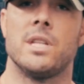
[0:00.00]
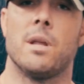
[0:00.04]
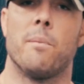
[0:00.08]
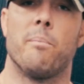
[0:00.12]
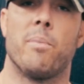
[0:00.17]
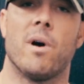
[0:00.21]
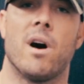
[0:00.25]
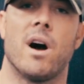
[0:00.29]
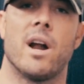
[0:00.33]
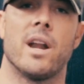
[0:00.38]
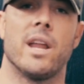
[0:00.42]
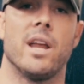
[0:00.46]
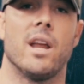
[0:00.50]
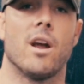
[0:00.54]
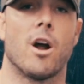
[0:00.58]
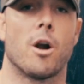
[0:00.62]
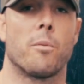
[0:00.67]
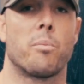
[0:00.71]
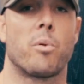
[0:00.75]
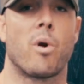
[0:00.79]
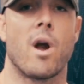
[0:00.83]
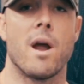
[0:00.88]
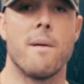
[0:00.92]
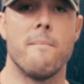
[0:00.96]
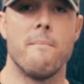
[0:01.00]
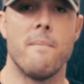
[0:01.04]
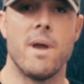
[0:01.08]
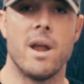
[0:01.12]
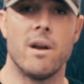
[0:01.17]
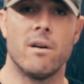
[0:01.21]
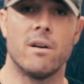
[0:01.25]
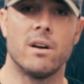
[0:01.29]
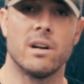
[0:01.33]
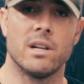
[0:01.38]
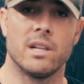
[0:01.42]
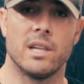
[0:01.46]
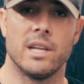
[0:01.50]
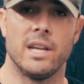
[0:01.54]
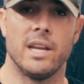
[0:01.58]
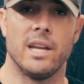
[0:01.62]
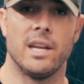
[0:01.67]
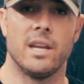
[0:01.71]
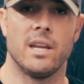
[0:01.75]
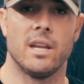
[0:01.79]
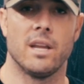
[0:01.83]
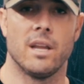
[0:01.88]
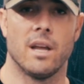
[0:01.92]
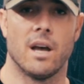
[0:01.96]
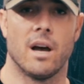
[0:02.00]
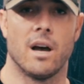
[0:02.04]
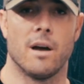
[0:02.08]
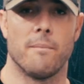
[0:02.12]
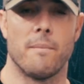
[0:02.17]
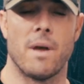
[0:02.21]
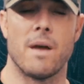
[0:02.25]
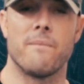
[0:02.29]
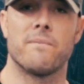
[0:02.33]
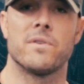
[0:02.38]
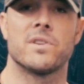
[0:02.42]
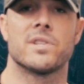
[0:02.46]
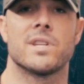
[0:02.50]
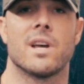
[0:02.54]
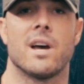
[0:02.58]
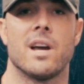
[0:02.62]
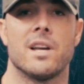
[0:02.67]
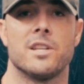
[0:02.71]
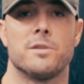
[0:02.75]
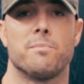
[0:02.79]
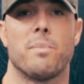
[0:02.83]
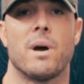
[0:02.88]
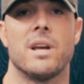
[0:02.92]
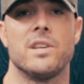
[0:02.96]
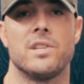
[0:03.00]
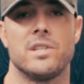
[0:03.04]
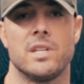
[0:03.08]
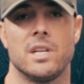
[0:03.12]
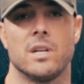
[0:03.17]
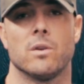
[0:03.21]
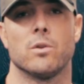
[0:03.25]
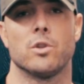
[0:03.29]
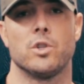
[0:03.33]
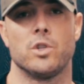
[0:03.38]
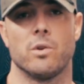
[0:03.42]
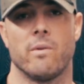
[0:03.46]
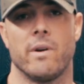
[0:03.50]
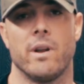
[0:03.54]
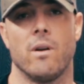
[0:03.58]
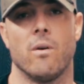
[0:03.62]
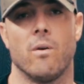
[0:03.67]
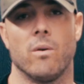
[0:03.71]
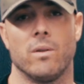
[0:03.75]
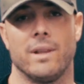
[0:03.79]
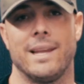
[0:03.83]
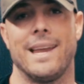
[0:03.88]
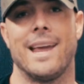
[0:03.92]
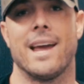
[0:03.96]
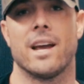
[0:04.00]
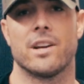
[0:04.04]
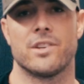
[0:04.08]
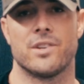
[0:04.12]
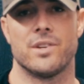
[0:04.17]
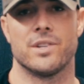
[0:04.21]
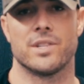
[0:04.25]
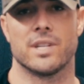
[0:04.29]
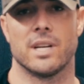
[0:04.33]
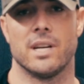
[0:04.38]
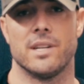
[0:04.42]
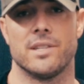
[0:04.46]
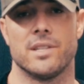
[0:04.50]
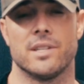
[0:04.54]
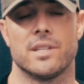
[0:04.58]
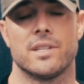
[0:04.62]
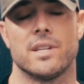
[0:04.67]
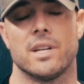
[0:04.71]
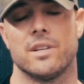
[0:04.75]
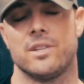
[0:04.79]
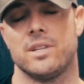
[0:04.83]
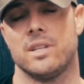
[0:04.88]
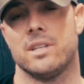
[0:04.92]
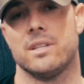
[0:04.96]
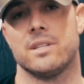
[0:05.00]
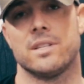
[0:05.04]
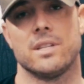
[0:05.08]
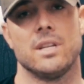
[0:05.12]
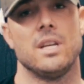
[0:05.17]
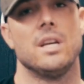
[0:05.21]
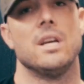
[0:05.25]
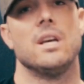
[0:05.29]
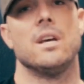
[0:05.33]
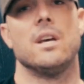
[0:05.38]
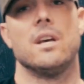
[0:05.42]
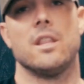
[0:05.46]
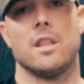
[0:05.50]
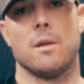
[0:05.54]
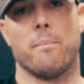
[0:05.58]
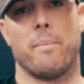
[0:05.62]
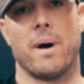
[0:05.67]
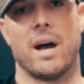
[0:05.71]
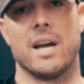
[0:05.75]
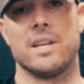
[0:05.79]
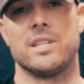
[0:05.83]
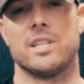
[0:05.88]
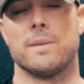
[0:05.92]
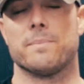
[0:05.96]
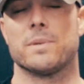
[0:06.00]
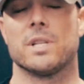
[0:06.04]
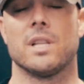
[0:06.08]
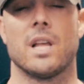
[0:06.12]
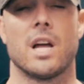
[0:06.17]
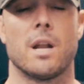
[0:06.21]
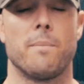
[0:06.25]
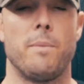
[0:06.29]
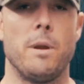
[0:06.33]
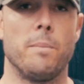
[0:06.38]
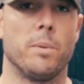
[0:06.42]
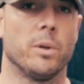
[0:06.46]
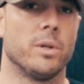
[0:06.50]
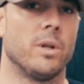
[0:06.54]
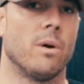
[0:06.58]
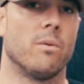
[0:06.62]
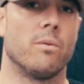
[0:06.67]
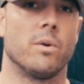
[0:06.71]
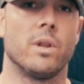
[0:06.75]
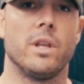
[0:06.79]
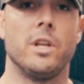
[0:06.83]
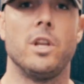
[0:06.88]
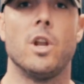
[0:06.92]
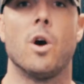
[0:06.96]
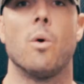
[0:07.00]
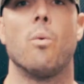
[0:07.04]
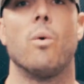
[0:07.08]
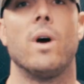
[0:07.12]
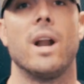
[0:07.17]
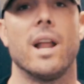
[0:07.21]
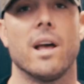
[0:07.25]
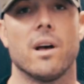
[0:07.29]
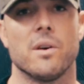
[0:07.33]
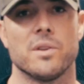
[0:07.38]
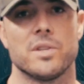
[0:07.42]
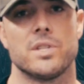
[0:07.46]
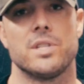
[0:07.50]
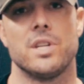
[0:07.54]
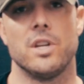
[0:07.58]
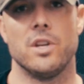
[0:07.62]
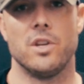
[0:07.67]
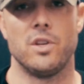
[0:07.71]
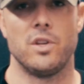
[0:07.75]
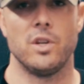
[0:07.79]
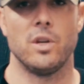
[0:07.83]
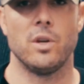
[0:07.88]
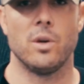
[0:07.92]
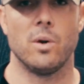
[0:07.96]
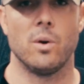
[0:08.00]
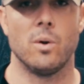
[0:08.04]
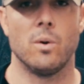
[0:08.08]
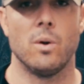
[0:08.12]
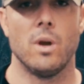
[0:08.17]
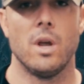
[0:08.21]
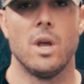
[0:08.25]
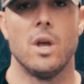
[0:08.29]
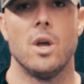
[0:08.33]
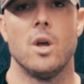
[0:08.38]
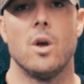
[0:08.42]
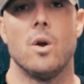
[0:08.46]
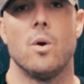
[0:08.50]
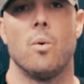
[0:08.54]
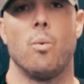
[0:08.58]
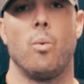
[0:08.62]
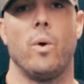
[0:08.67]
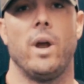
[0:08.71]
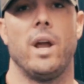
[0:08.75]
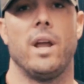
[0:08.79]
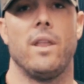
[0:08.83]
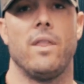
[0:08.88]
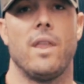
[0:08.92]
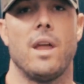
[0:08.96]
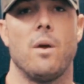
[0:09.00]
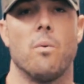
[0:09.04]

in the body are primarily emphasized by single joint only exercises, such as the biceps. A lot of people don't really know what else to do when